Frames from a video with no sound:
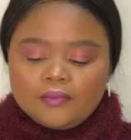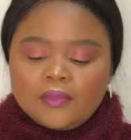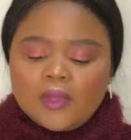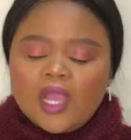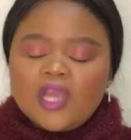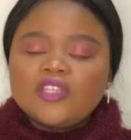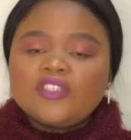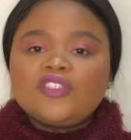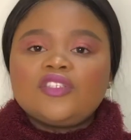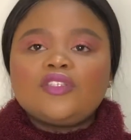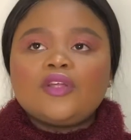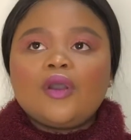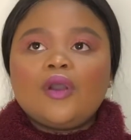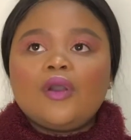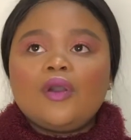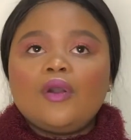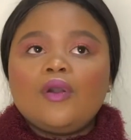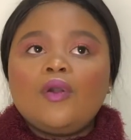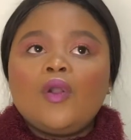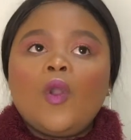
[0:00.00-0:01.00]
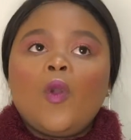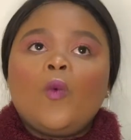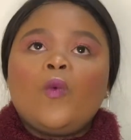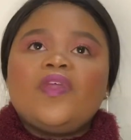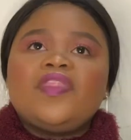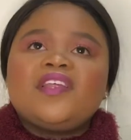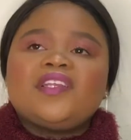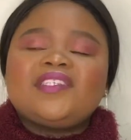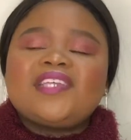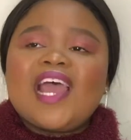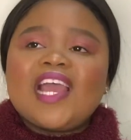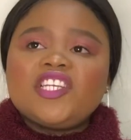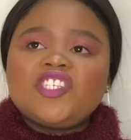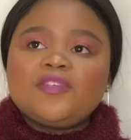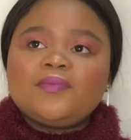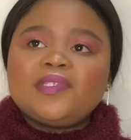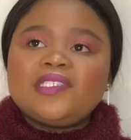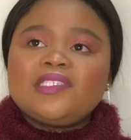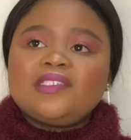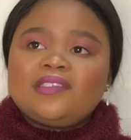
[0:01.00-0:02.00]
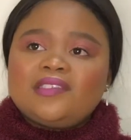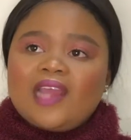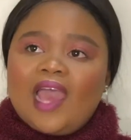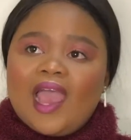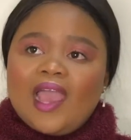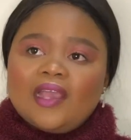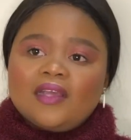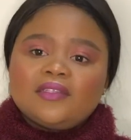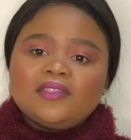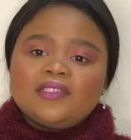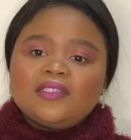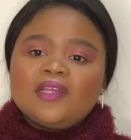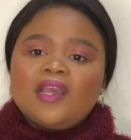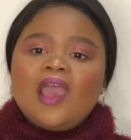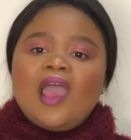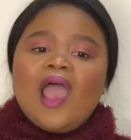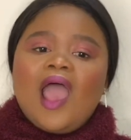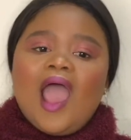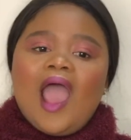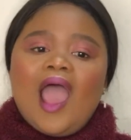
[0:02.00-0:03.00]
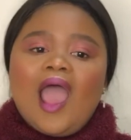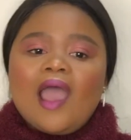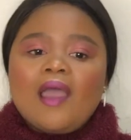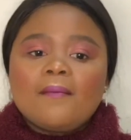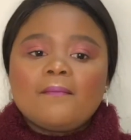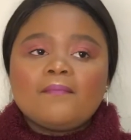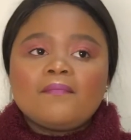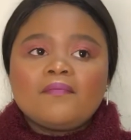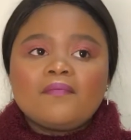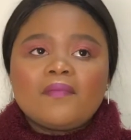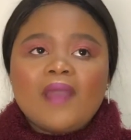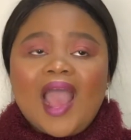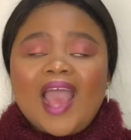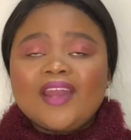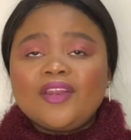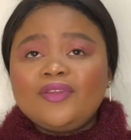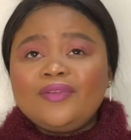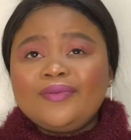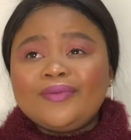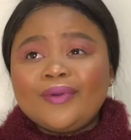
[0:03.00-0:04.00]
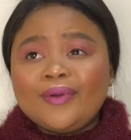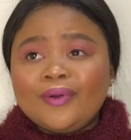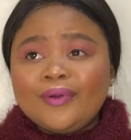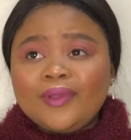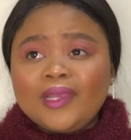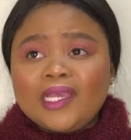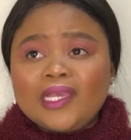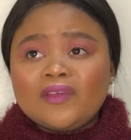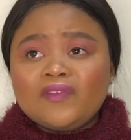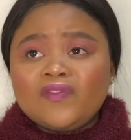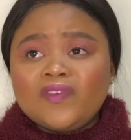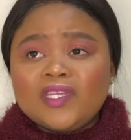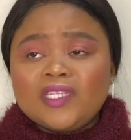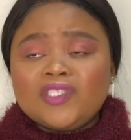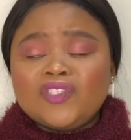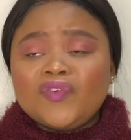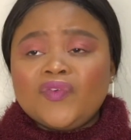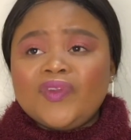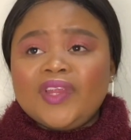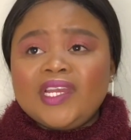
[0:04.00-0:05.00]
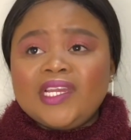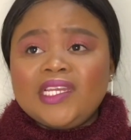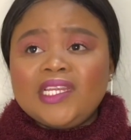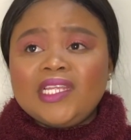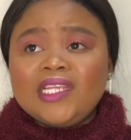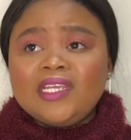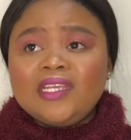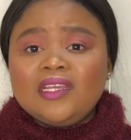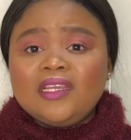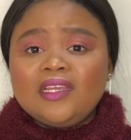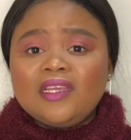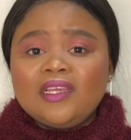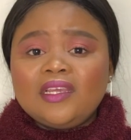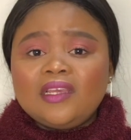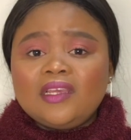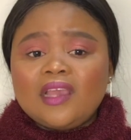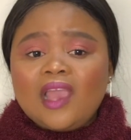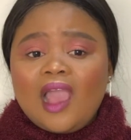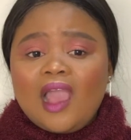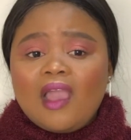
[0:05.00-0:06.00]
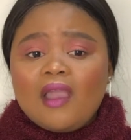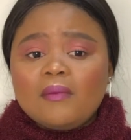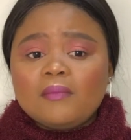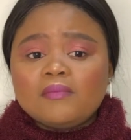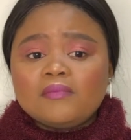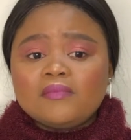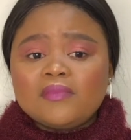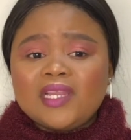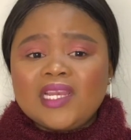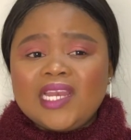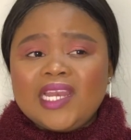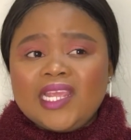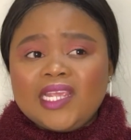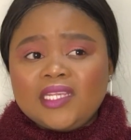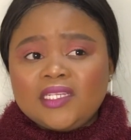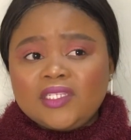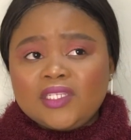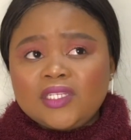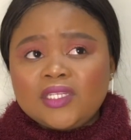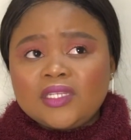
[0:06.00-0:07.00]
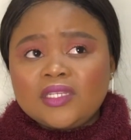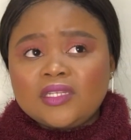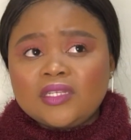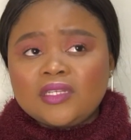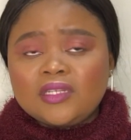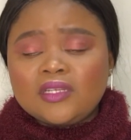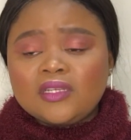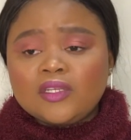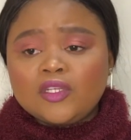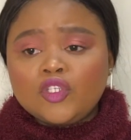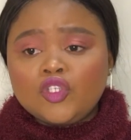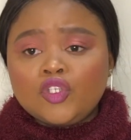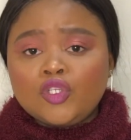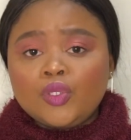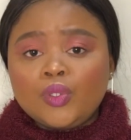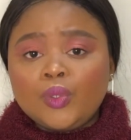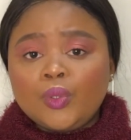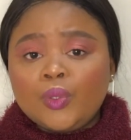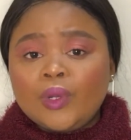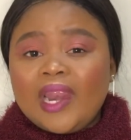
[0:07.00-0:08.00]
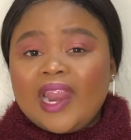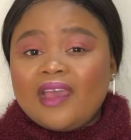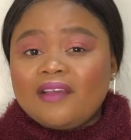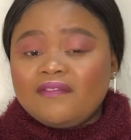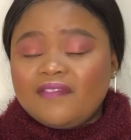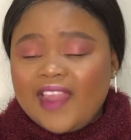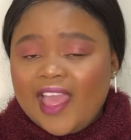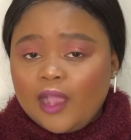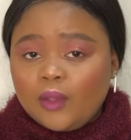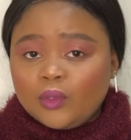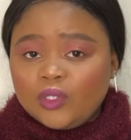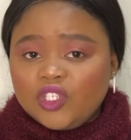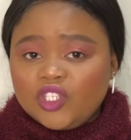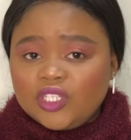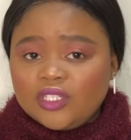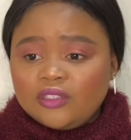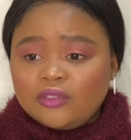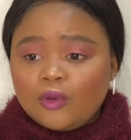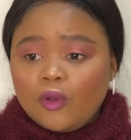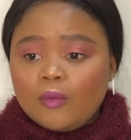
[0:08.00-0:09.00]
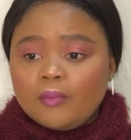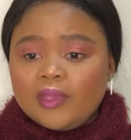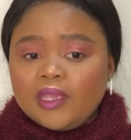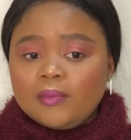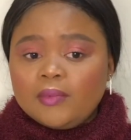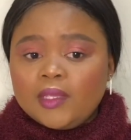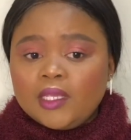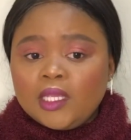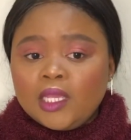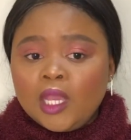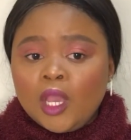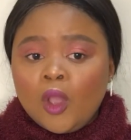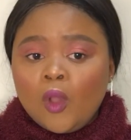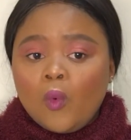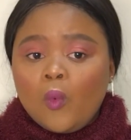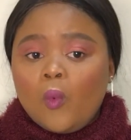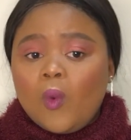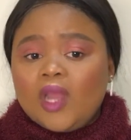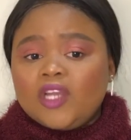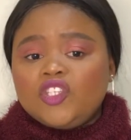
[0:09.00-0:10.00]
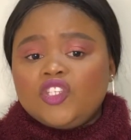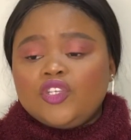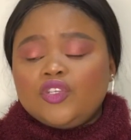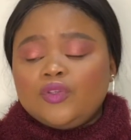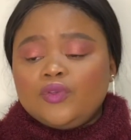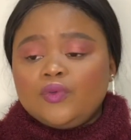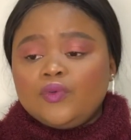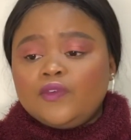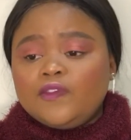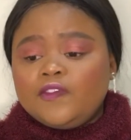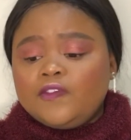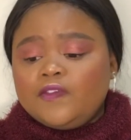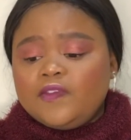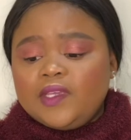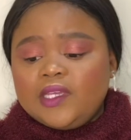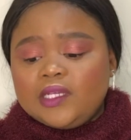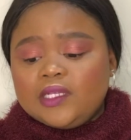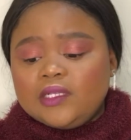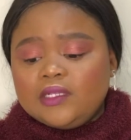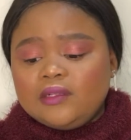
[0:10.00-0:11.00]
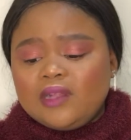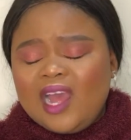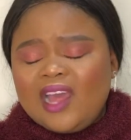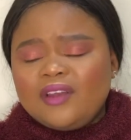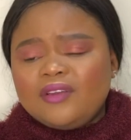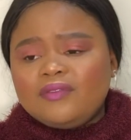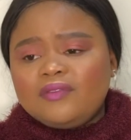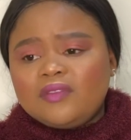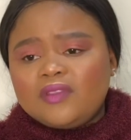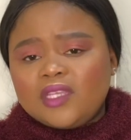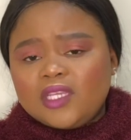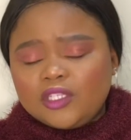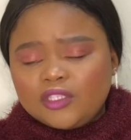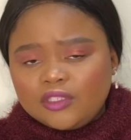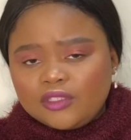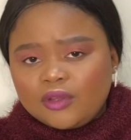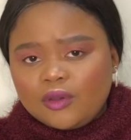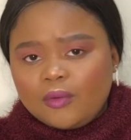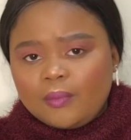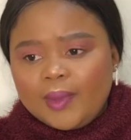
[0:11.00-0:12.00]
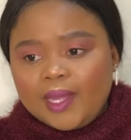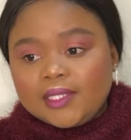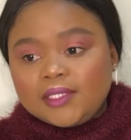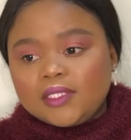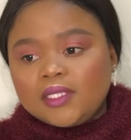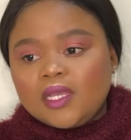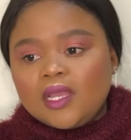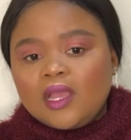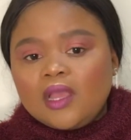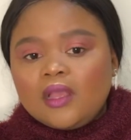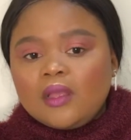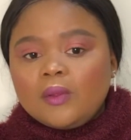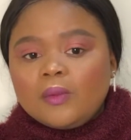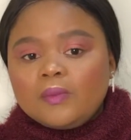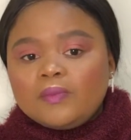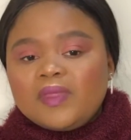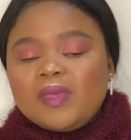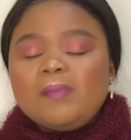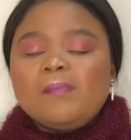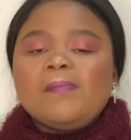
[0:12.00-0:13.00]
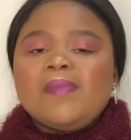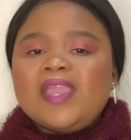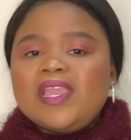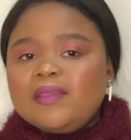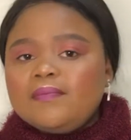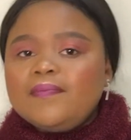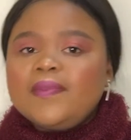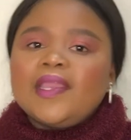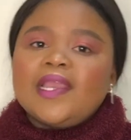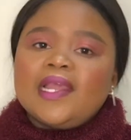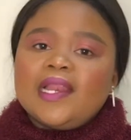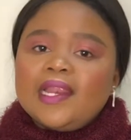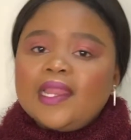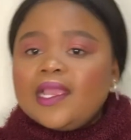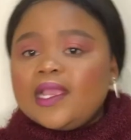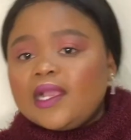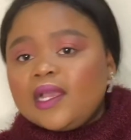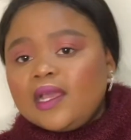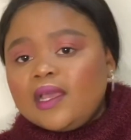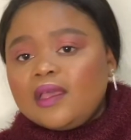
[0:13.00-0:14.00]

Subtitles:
So with attachment styles, I don't know if it's really linked to love languages, or maybe what you feel. I don't think so, but there may be a link.